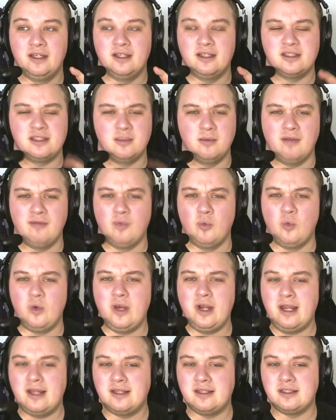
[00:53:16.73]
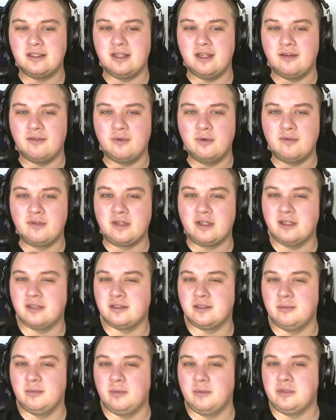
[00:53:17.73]
some other weird stuff with
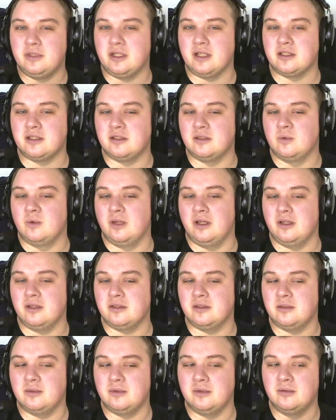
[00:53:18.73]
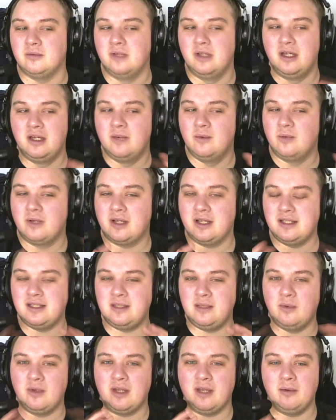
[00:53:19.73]
custom objects as well. So we'll kind of
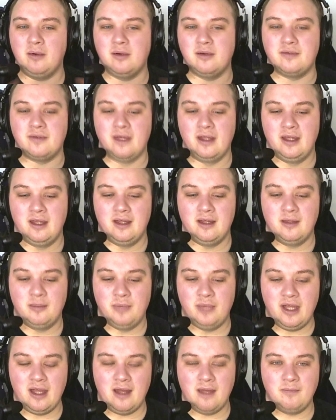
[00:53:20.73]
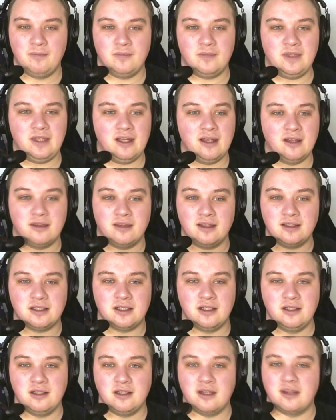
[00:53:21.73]
see what we come up with. But yeah, thanks
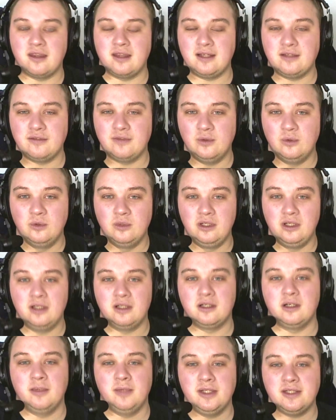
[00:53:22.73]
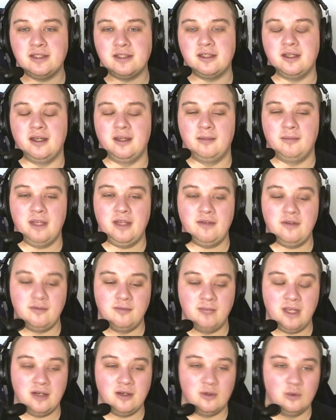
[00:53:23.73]
guys. Thanks for all of the comments. If you've
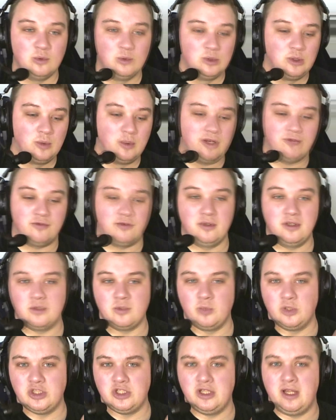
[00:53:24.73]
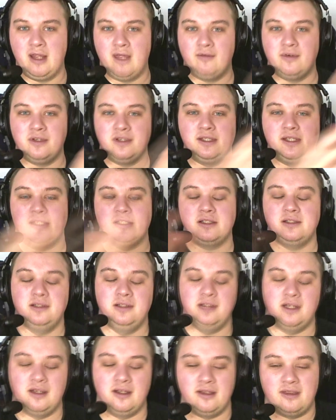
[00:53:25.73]
made it all the way through this, watching every section,
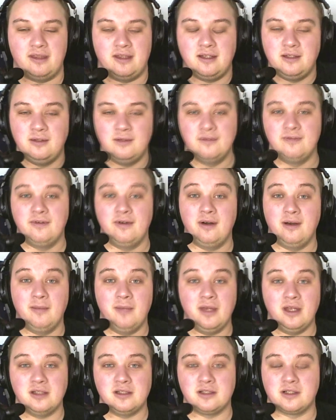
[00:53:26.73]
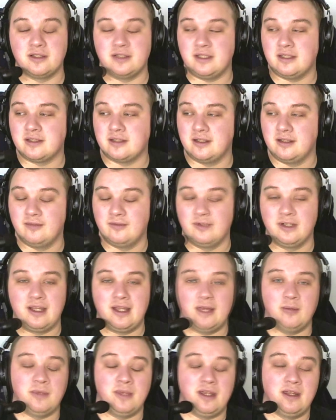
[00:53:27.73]
I thank you very much, because that's going to really
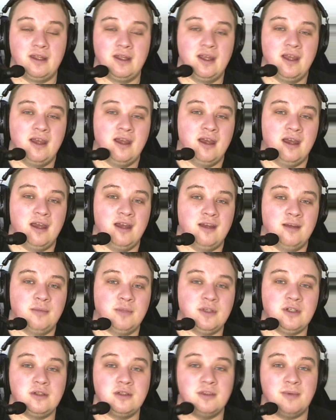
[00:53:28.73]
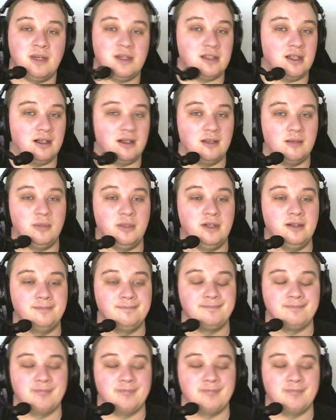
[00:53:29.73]
help me. But do smash that like button.